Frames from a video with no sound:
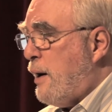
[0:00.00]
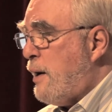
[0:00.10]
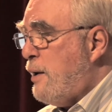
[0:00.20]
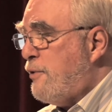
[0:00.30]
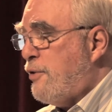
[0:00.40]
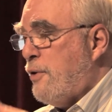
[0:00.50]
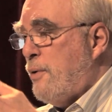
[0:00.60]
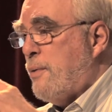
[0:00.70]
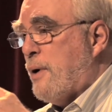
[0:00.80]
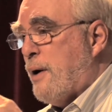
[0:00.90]
into
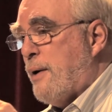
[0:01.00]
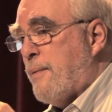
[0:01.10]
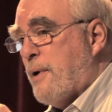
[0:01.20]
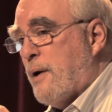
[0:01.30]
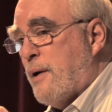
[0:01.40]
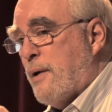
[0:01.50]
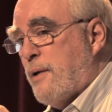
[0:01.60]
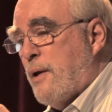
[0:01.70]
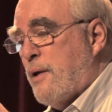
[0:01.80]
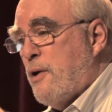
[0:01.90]

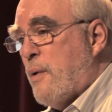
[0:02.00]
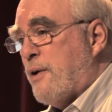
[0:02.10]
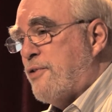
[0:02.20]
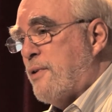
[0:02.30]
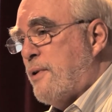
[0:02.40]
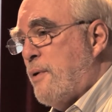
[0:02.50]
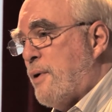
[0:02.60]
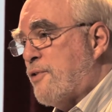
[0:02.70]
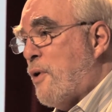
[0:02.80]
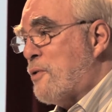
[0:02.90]
U.S.
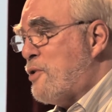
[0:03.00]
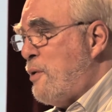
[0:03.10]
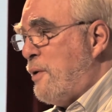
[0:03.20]
culture, U.S.